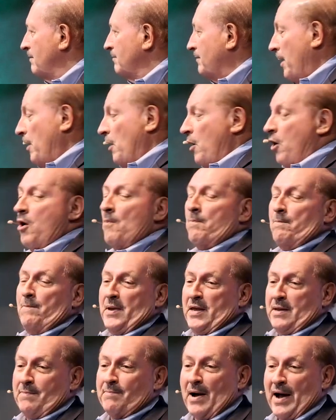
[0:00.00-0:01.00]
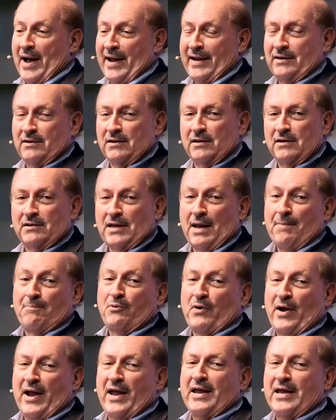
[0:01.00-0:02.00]
They hope he might. They
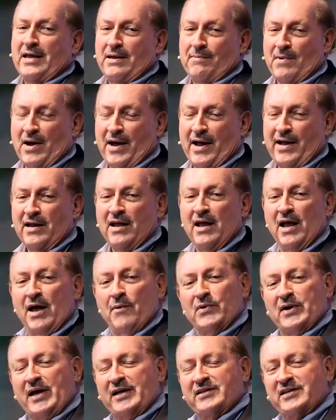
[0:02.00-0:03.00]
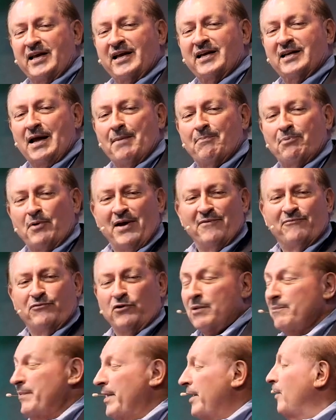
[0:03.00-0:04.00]
pray he might. And when I say, can I pray
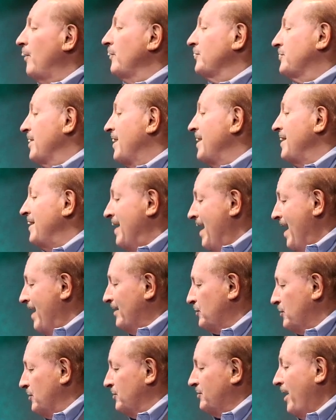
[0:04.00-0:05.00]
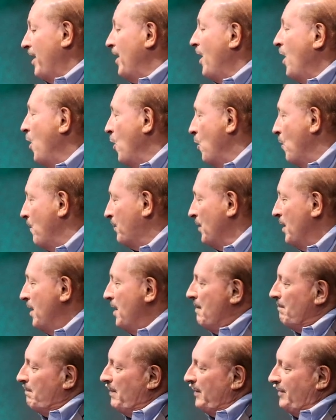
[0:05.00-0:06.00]
for him? They all say yes, because they hope.
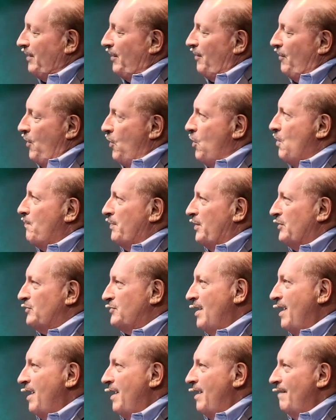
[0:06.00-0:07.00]
But their hope is,